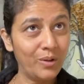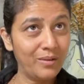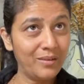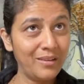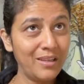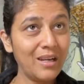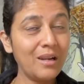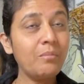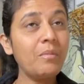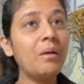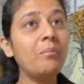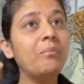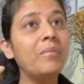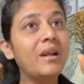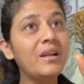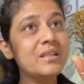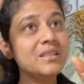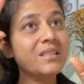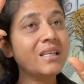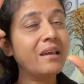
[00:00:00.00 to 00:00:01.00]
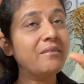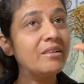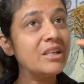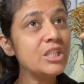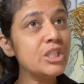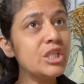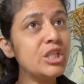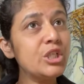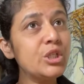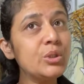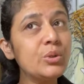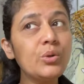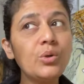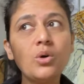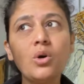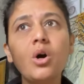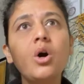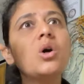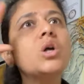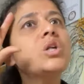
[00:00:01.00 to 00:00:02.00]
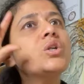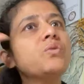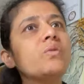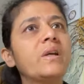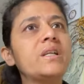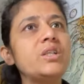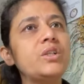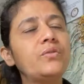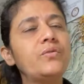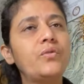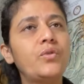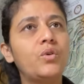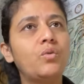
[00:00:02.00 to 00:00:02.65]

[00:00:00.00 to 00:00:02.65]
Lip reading: Remember, 72 or 24.